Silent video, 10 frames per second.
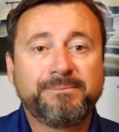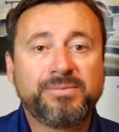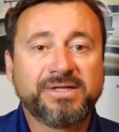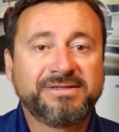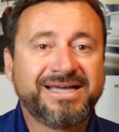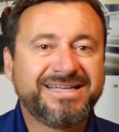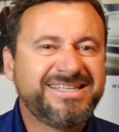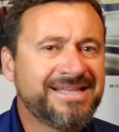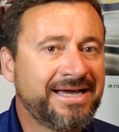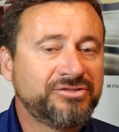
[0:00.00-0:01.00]
But
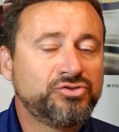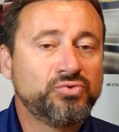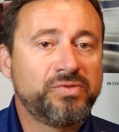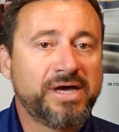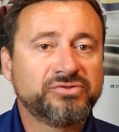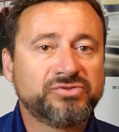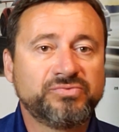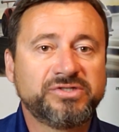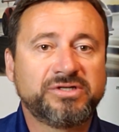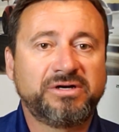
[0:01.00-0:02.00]
99, 2000,
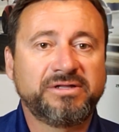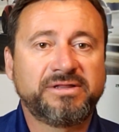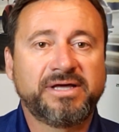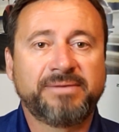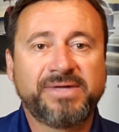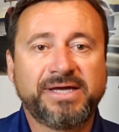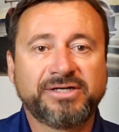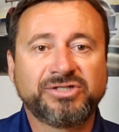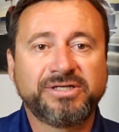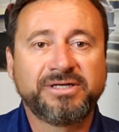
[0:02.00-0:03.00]
we started
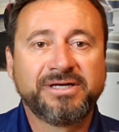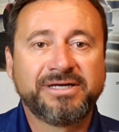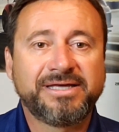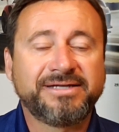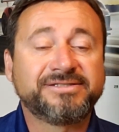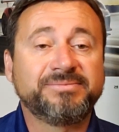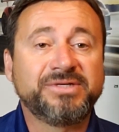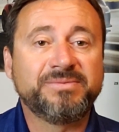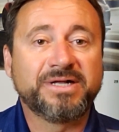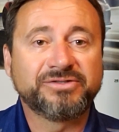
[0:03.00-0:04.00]
actually getting some
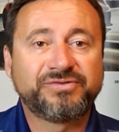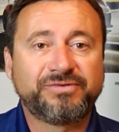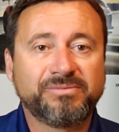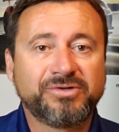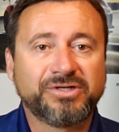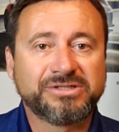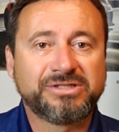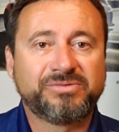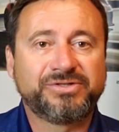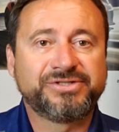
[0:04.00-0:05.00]
emails from
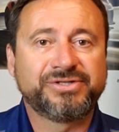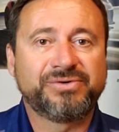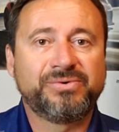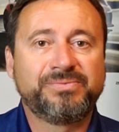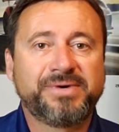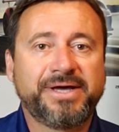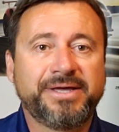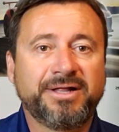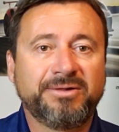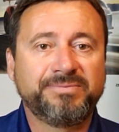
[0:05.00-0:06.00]
customers. So I
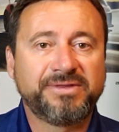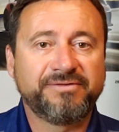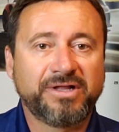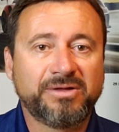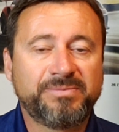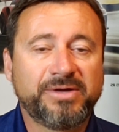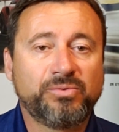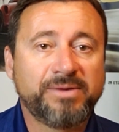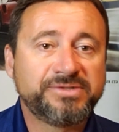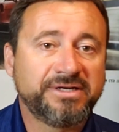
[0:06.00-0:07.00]
helped develop a
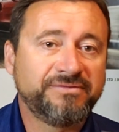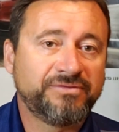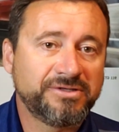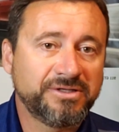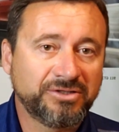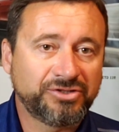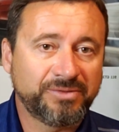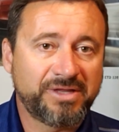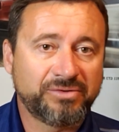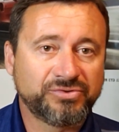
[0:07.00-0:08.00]
website for a
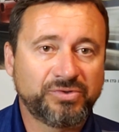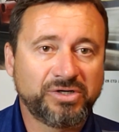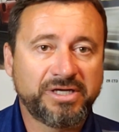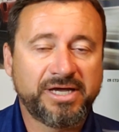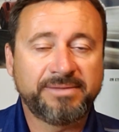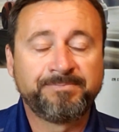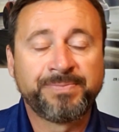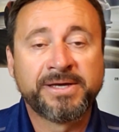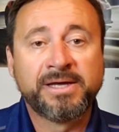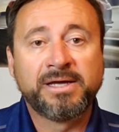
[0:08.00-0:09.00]
dealership that I was working at,
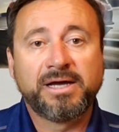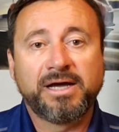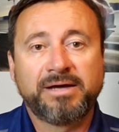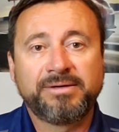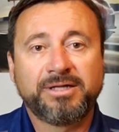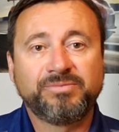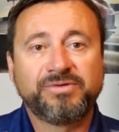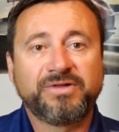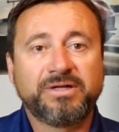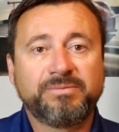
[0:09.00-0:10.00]
helped
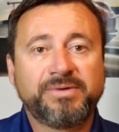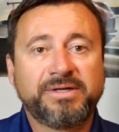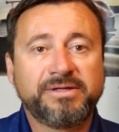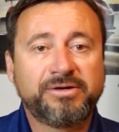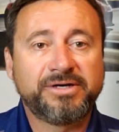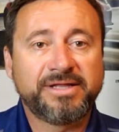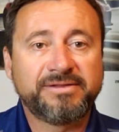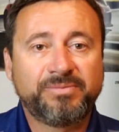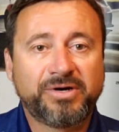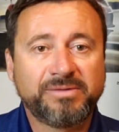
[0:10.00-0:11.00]
develop an internet
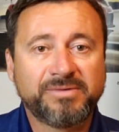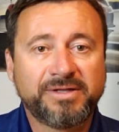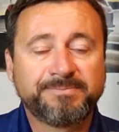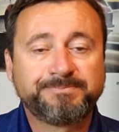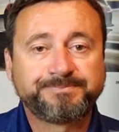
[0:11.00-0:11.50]
department.